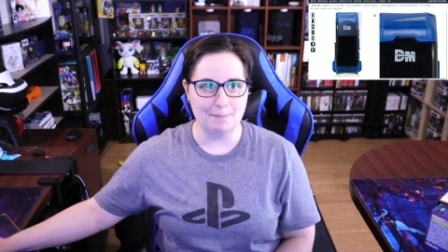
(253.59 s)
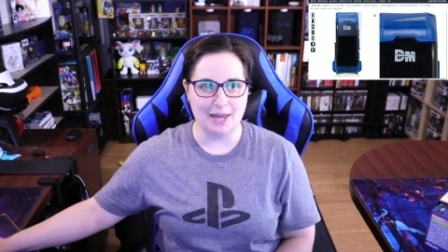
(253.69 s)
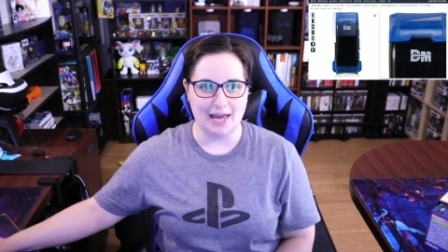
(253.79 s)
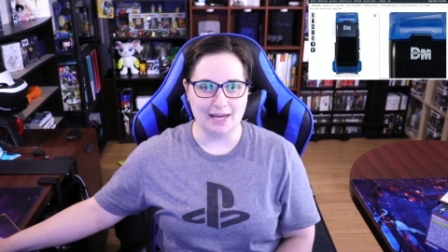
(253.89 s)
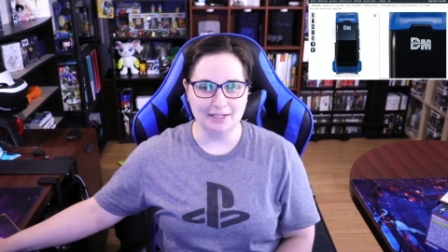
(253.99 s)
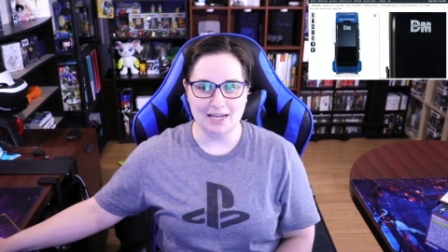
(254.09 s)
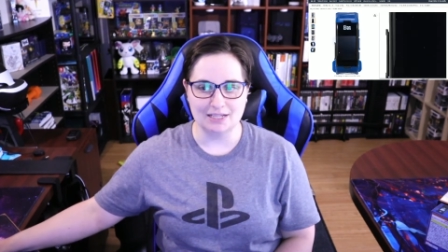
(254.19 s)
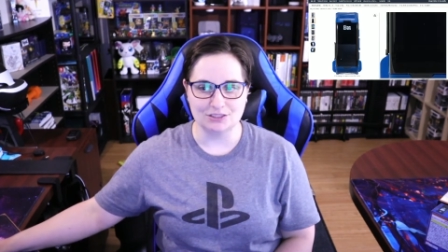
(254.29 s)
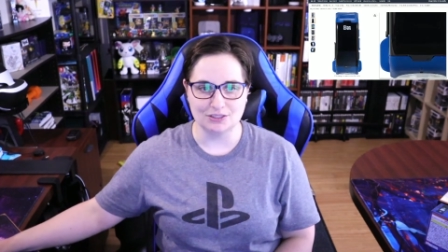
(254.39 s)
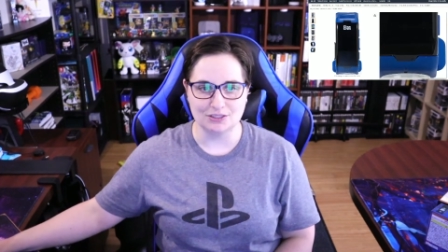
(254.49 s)
band,
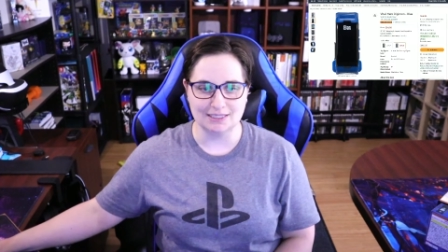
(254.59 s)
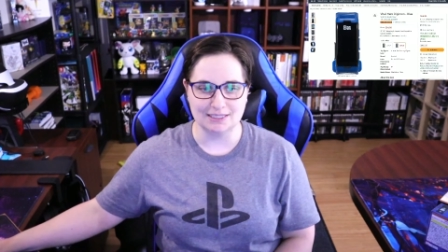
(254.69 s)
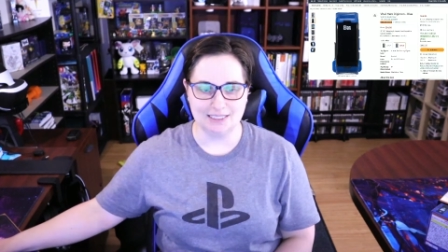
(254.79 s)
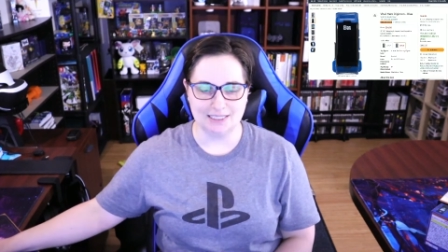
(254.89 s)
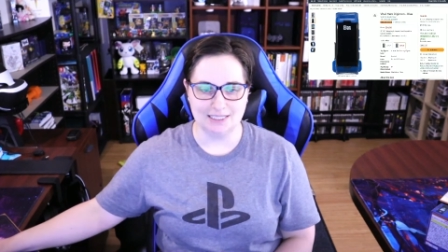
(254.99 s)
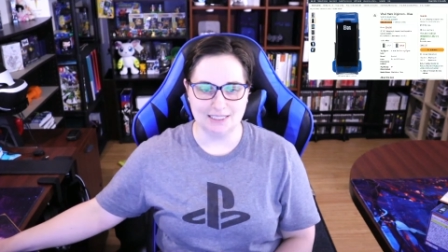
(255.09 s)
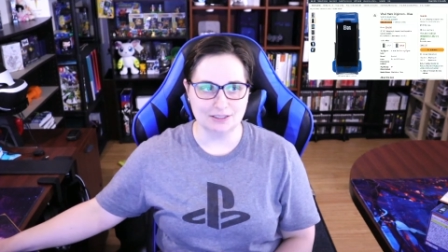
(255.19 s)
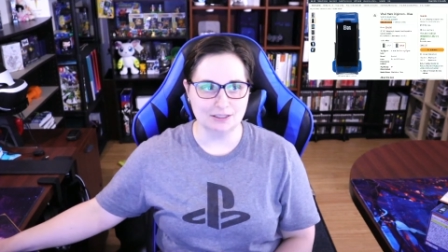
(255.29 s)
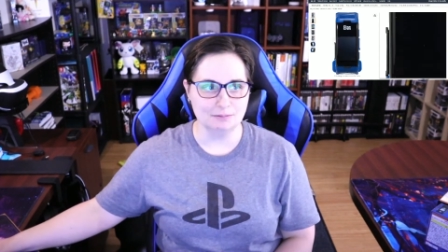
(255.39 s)
as you can see here.